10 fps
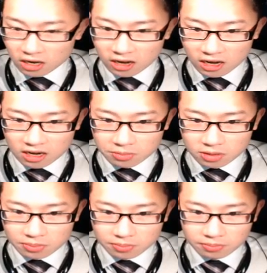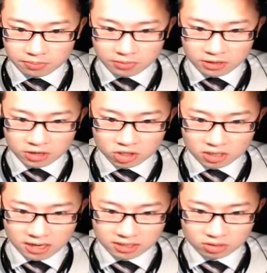and I'm going to
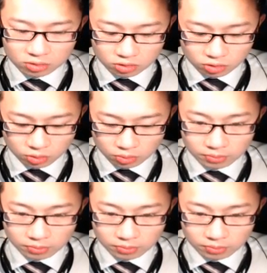initialize it to 2,